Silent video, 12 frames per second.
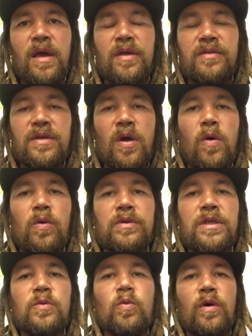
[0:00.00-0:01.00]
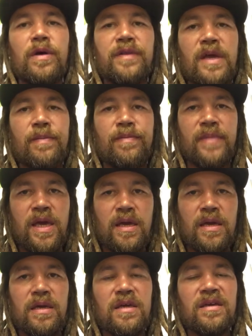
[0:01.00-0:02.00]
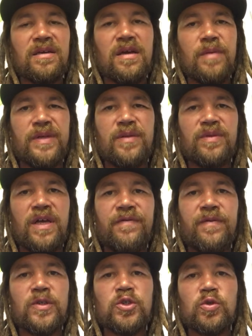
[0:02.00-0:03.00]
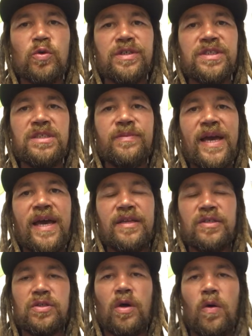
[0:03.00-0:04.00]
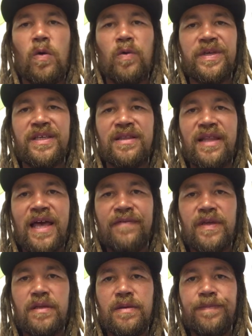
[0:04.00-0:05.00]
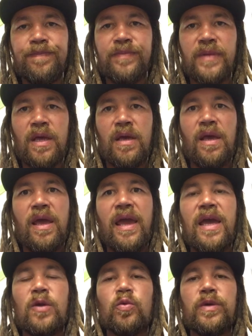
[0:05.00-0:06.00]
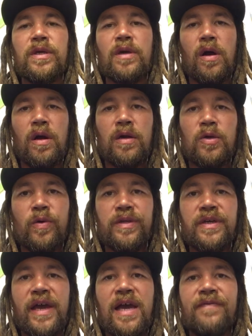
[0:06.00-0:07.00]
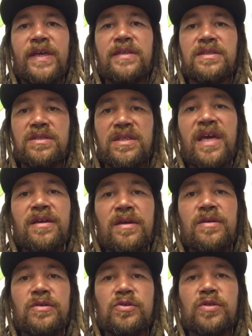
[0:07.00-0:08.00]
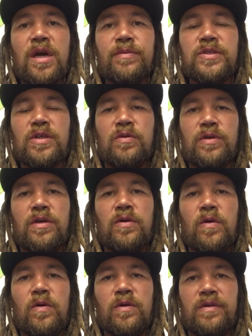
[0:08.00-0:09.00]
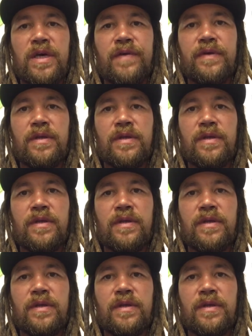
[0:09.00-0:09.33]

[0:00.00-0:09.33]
The only one that may come into play from the short tee pad is hole 11, and we are going to have a second drop zone on hole 11.